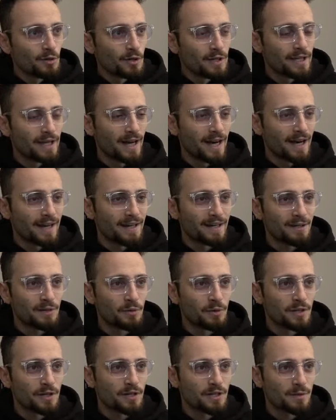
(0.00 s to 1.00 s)
Yeah,
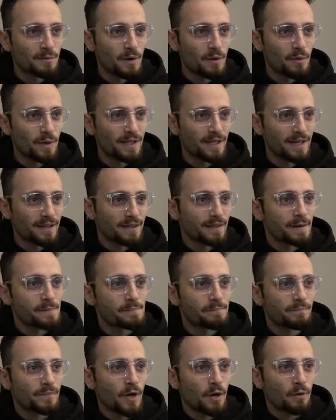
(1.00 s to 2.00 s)
who cares about one nothing?
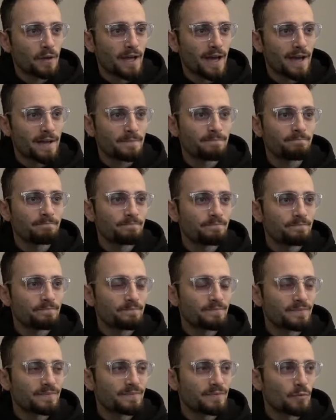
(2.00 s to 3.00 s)
Okay,
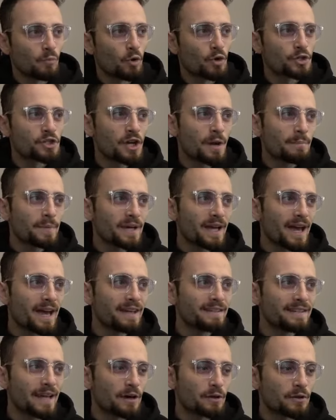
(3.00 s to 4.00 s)
we're jumping
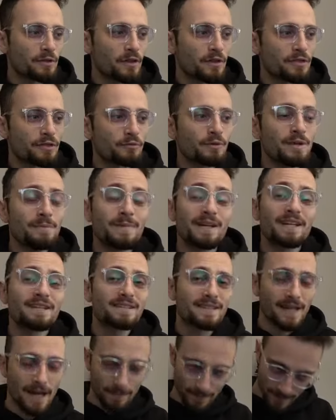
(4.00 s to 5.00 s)
ahead now to the three-minute
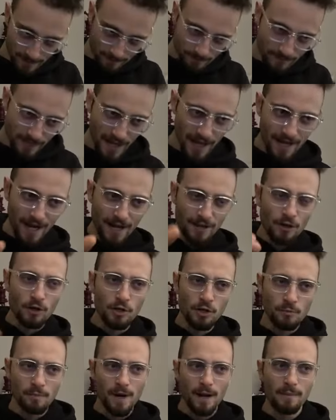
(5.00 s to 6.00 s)
segment. And I know
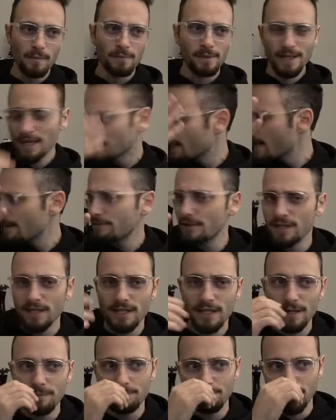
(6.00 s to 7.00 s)
you're probably like, Levy,
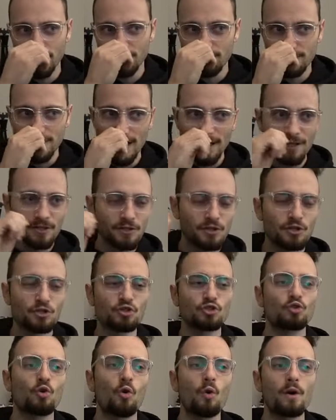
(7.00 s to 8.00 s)
keep, tell us the
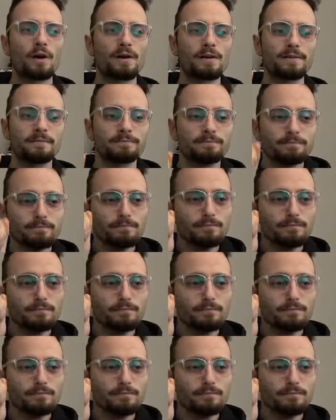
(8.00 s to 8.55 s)
score.